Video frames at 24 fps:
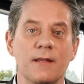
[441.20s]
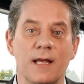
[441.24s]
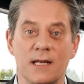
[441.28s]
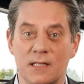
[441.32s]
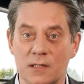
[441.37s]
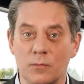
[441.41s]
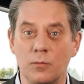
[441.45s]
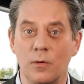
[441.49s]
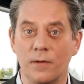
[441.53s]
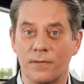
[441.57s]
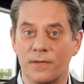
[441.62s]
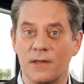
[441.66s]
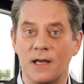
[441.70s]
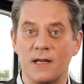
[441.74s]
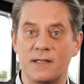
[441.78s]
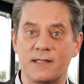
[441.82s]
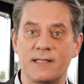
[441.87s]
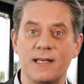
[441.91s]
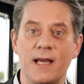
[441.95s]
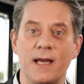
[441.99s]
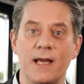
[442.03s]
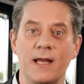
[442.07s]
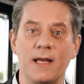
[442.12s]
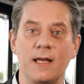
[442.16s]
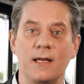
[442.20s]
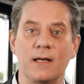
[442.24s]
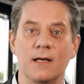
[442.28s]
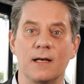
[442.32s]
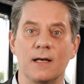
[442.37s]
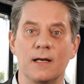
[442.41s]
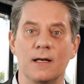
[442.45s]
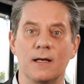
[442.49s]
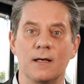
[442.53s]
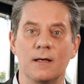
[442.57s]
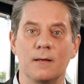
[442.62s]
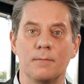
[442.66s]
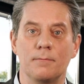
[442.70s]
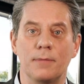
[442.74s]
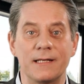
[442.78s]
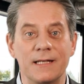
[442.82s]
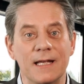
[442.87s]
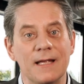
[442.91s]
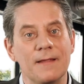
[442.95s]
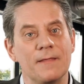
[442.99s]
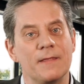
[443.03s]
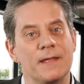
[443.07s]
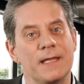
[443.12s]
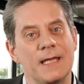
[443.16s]
That's what they say. But
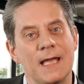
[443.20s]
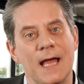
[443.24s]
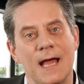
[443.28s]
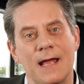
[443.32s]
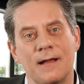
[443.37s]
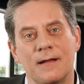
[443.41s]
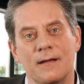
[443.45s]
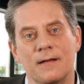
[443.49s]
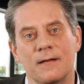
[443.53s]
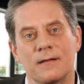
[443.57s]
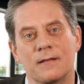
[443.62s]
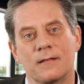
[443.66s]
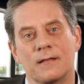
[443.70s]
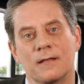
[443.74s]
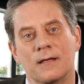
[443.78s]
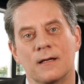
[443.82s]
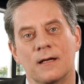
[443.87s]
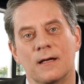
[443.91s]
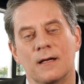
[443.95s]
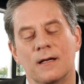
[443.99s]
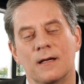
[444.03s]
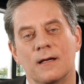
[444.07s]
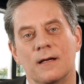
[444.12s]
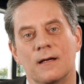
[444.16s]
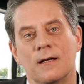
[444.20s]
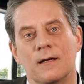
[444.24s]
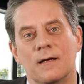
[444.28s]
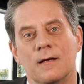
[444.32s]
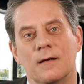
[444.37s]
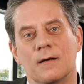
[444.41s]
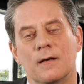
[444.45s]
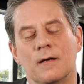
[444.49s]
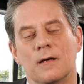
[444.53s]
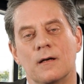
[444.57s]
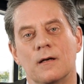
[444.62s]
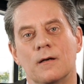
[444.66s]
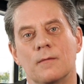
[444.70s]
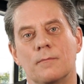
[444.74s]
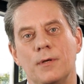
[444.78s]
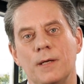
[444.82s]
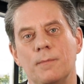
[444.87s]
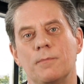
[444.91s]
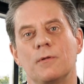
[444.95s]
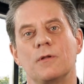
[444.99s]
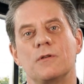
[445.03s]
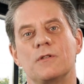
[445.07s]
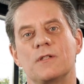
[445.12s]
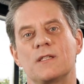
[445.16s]
in the end,
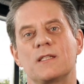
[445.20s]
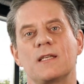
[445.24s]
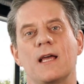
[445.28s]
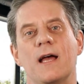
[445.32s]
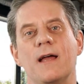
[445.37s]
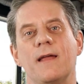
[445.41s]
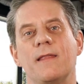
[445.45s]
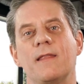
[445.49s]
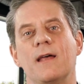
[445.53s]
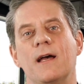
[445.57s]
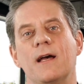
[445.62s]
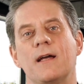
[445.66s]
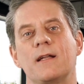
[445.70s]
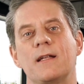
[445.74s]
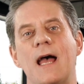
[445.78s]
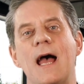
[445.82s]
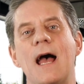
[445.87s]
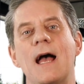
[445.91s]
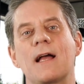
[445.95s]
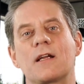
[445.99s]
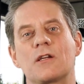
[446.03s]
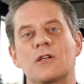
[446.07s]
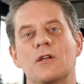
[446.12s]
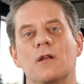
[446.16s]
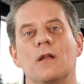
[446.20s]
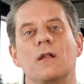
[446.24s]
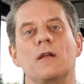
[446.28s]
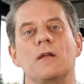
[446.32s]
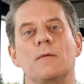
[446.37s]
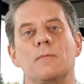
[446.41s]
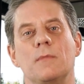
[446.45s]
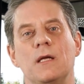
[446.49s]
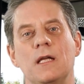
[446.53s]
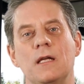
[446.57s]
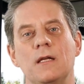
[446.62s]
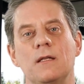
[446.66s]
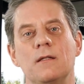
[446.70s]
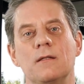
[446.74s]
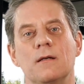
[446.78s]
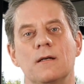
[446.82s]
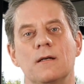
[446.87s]
people who say that actually mean